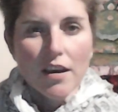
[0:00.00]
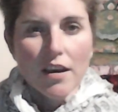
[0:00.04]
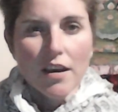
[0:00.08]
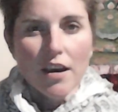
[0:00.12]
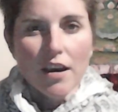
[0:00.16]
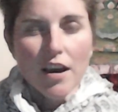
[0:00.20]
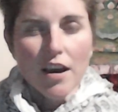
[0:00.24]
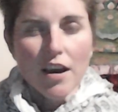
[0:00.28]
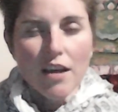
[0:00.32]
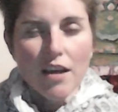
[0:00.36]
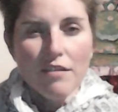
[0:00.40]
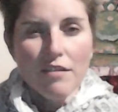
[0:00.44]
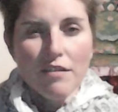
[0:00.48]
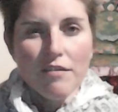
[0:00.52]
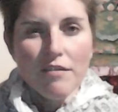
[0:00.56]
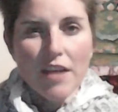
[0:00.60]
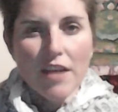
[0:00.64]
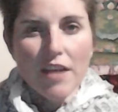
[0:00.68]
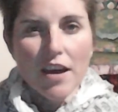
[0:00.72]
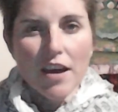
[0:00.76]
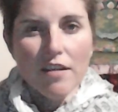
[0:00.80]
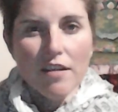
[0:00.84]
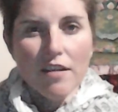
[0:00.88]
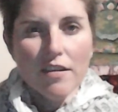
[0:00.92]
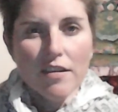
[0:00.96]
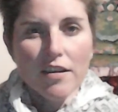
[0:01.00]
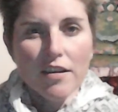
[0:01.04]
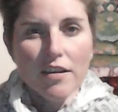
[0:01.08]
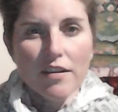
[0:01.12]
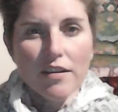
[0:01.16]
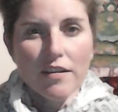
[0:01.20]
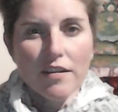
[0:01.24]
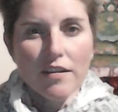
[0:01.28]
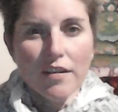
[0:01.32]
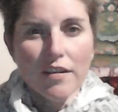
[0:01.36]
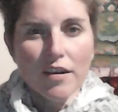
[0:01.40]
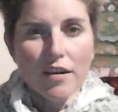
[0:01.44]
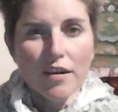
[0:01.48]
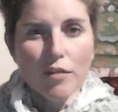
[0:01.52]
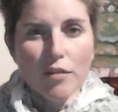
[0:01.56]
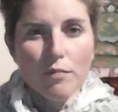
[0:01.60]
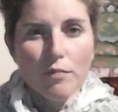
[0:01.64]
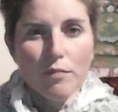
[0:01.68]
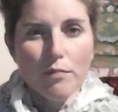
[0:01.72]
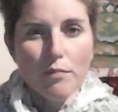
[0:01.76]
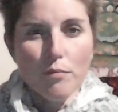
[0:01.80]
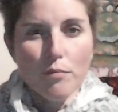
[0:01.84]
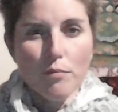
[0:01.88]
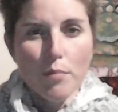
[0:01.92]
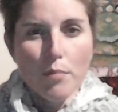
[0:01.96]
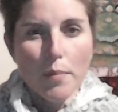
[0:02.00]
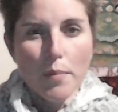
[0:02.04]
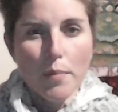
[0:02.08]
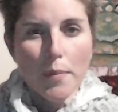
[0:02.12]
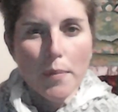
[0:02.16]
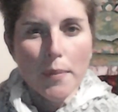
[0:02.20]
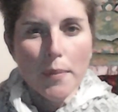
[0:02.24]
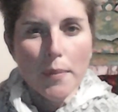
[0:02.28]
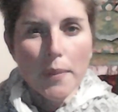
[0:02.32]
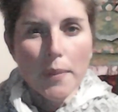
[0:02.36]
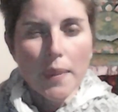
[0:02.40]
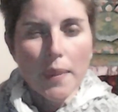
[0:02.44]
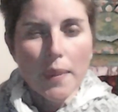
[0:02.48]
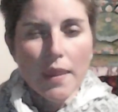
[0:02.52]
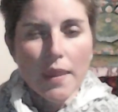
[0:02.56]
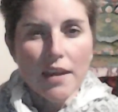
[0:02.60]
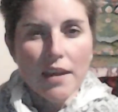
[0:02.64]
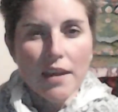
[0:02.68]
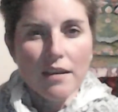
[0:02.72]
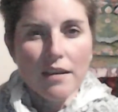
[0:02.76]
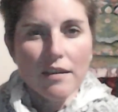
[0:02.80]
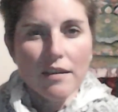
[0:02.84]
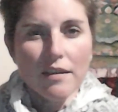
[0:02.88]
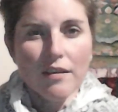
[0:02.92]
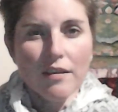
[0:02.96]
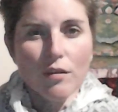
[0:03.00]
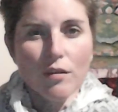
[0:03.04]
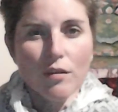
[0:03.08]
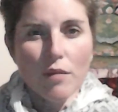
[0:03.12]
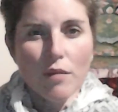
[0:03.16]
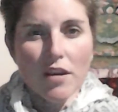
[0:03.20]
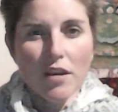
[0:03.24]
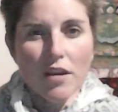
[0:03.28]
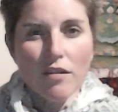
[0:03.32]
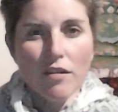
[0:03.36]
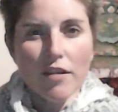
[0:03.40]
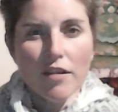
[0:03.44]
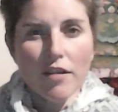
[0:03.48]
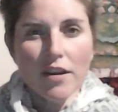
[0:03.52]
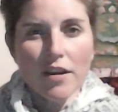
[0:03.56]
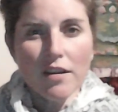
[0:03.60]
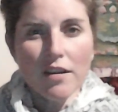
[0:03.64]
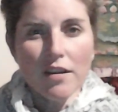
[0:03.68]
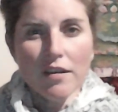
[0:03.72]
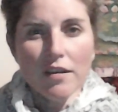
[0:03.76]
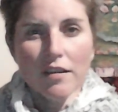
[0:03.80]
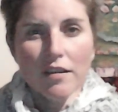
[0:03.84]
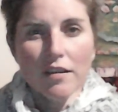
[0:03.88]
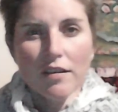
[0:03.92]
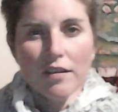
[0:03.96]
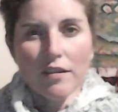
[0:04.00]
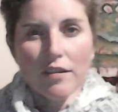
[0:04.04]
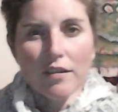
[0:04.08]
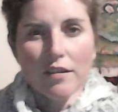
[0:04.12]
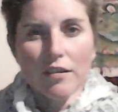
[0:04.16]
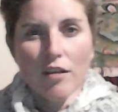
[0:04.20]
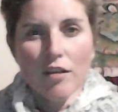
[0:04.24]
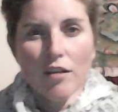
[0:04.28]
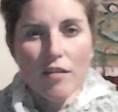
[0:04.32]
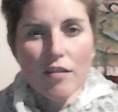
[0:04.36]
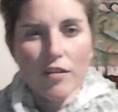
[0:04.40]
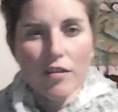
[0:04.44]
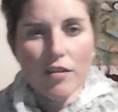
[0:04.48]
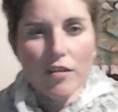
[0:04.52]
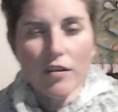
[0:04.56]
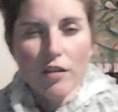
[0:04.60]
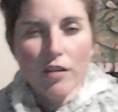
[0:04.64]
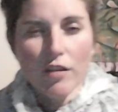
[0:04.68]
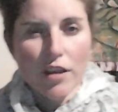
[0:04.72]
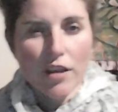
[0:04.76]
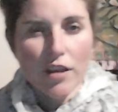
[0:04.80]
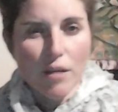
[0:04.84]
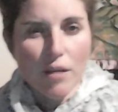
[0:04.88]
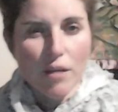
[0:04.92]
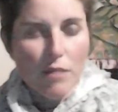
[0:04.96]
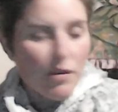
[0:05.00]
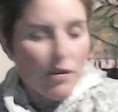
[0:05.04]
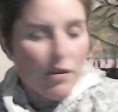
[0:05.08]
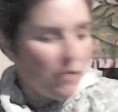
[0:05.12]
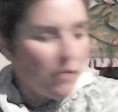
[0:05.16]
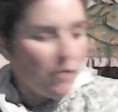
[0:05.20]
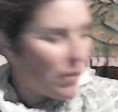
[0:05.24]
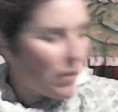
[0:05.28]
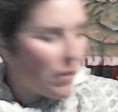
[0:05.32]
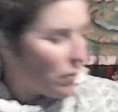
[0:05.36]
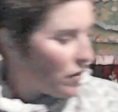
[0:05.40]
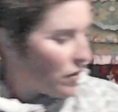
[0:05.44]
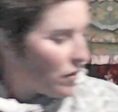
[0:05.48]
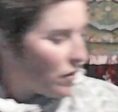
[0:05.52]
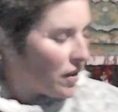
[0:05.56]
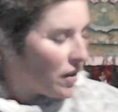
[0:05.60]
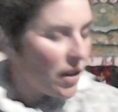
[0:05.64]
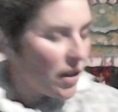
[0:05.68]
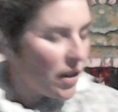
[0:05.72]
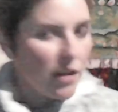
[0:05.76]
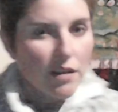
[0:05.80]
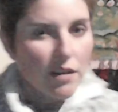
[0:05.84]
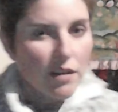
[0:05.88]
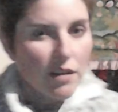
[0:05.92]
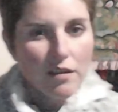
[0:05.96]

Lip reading: I found that in surrendering, so I've just got to get my fennel tea.